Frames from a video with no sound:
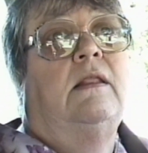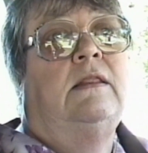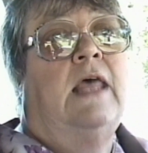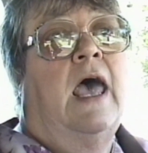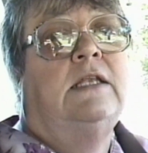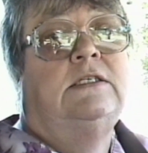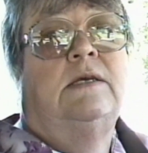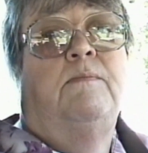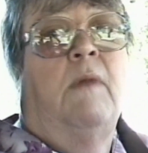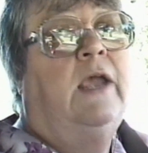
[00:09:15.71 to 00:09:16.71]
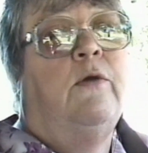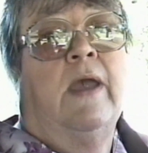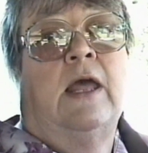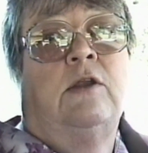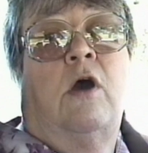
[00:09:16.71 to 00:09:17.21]
that my
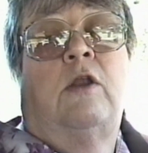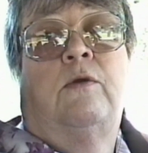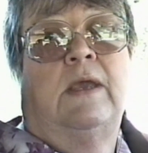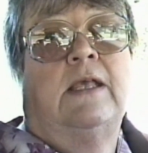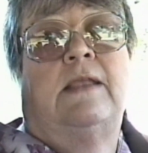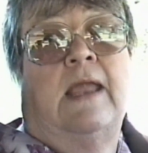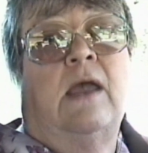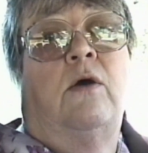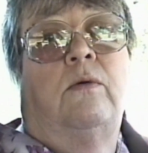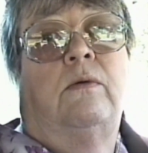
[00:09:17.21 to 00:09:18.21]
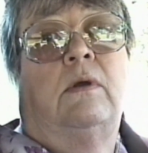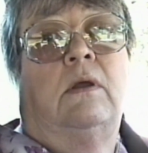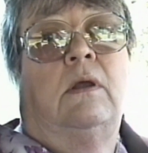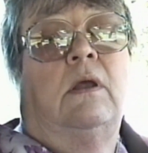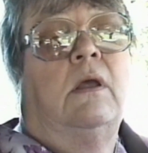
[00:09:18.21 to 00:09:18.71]
granddaughter is now.
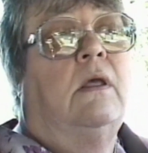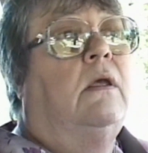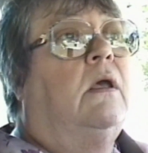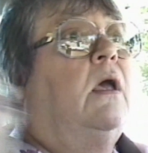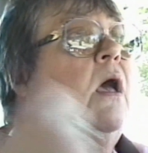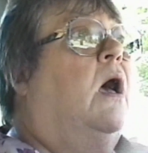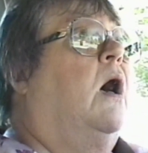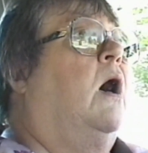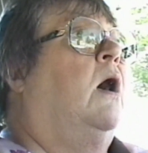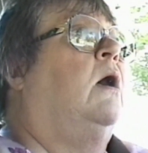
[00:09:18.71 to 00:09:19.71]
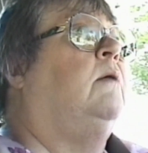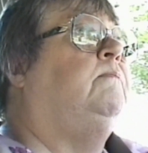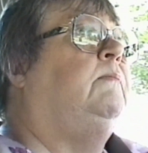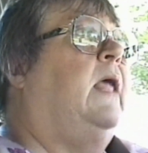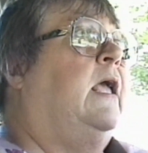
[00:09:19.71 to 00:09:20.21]

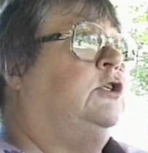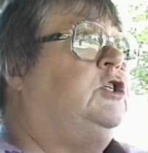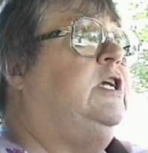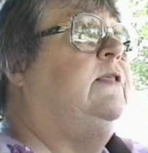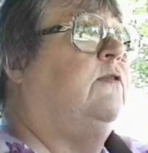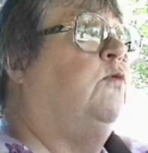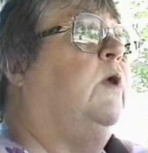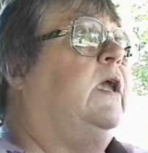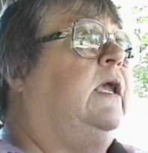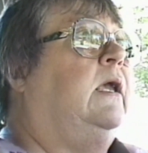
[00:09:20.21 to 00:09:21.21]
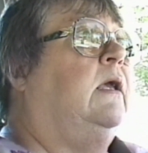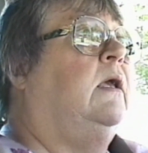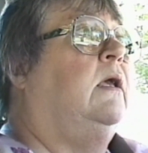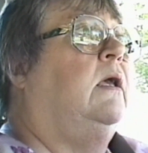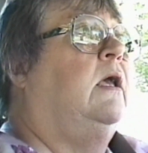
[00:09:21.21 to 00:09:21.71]
And she's 3.
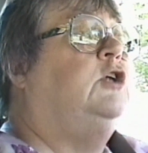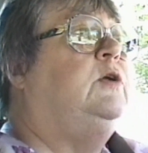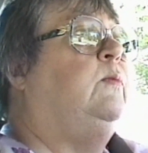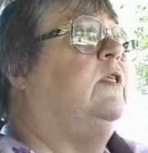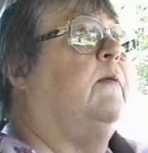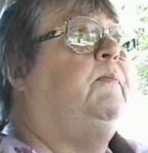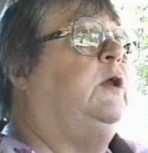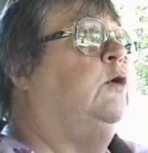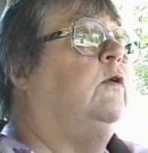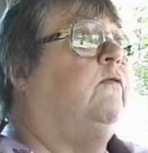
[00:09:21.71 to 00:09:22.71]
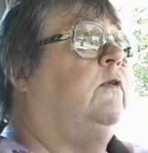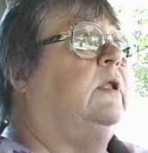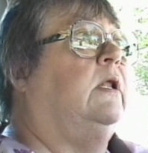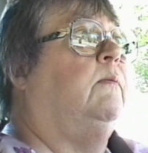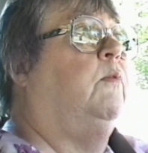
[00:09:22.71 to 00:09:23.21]
She was a beautiful
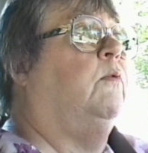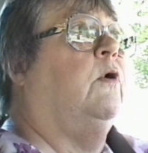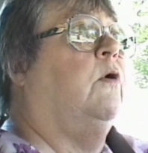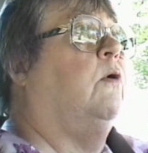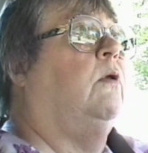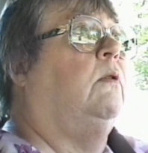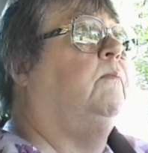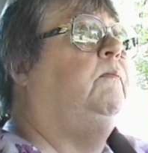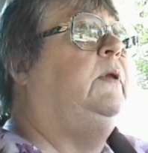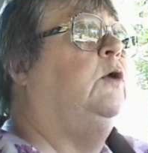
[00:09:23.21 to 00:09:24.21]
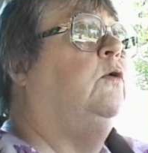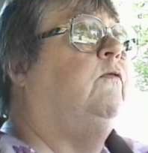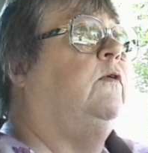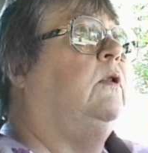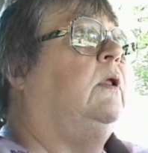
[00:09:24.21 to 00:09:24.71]
little girl,
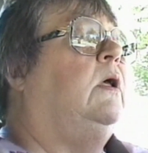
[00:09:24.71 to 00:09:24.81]
beautiful.